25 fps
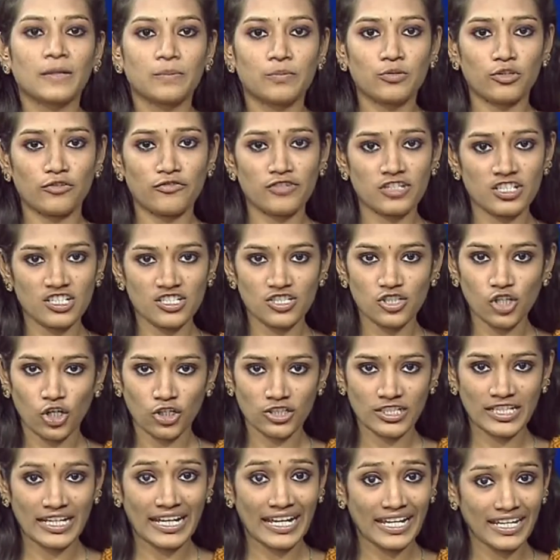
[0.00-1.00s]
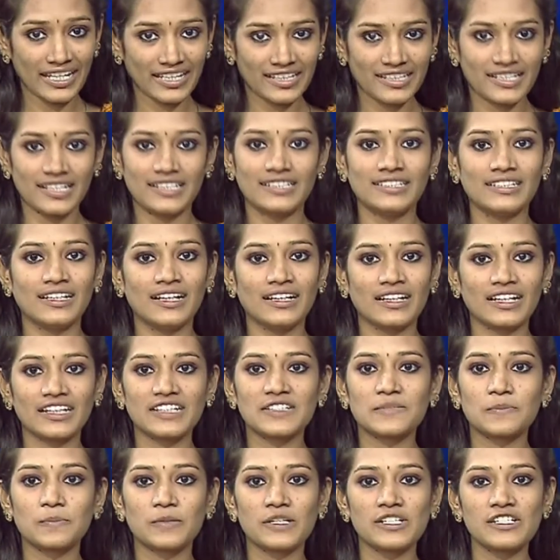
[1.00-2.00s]
Professor Dr. A. Kannan
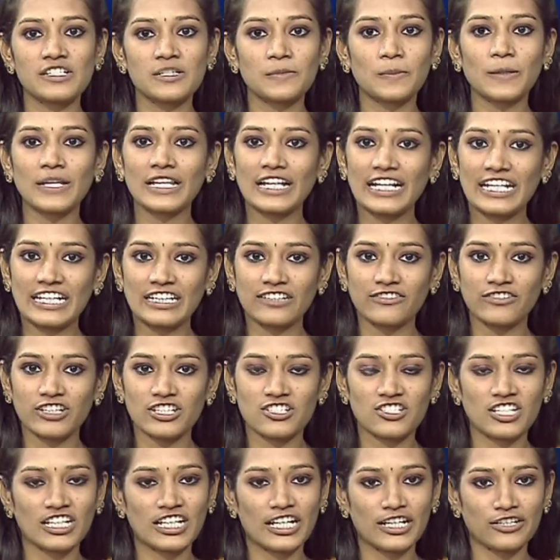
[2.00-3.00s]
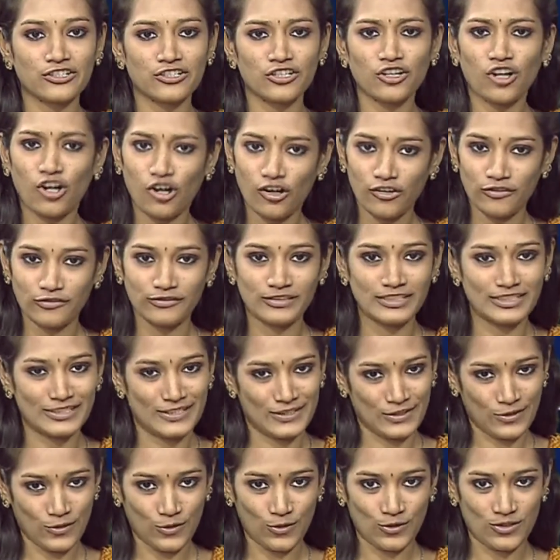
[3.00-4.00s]
is principal investigator of
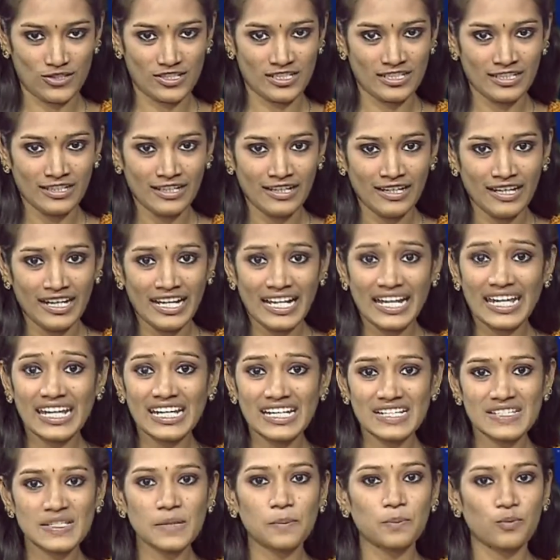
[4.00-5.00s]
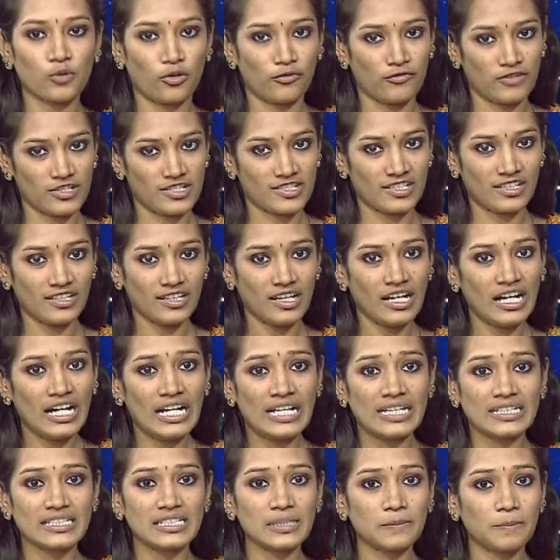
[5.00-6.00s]
this course. He is a professor,
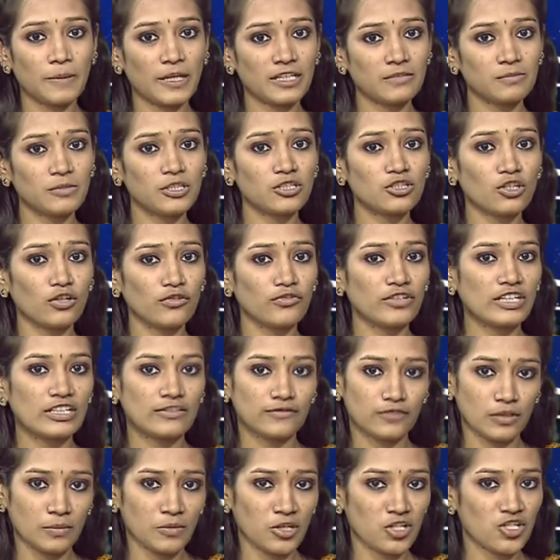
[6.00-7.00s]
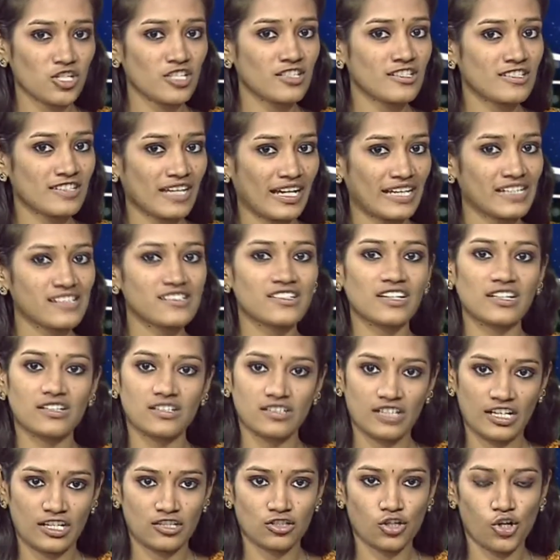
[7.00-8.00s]
Department of Information Science
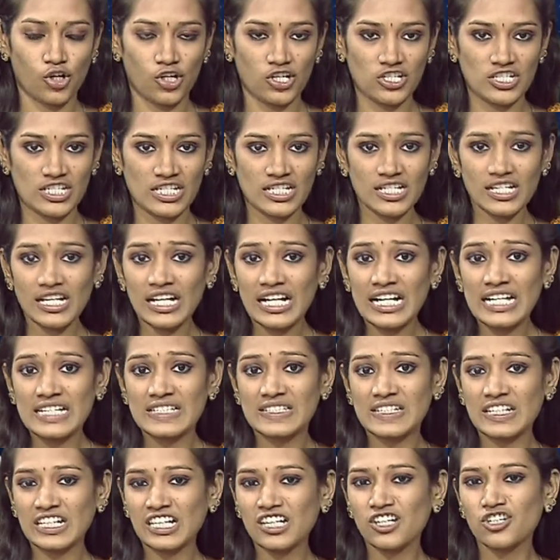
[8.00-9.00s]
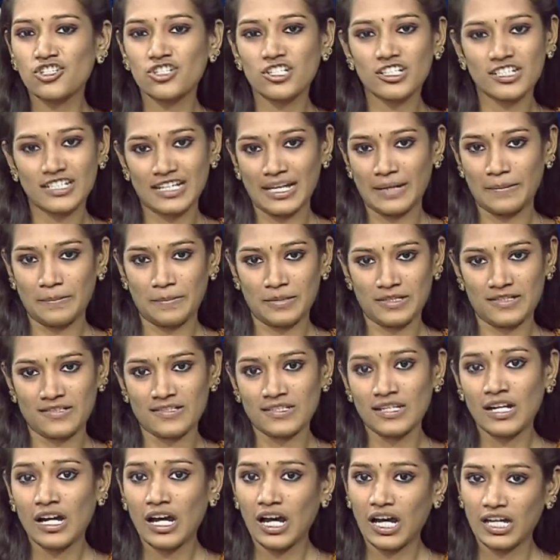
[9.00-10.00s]
and Technology, CEG campus,
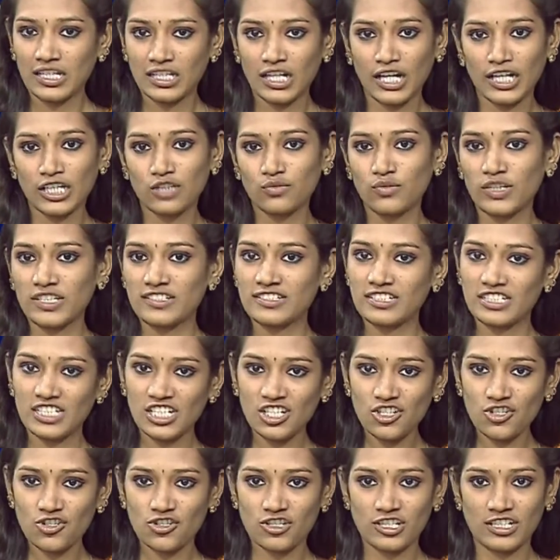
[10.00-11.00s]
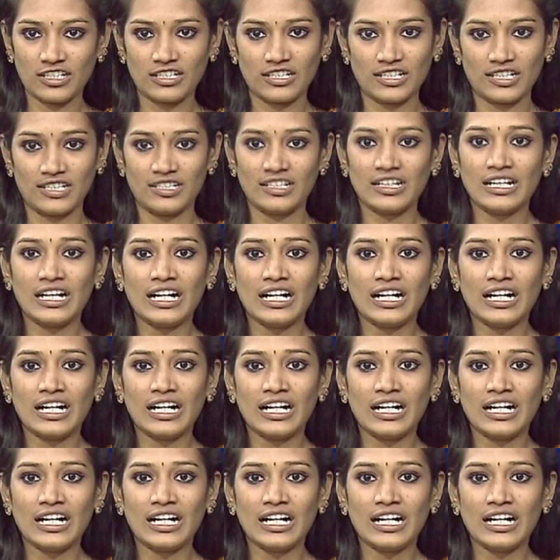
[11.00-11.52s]
Anna University, Chennai.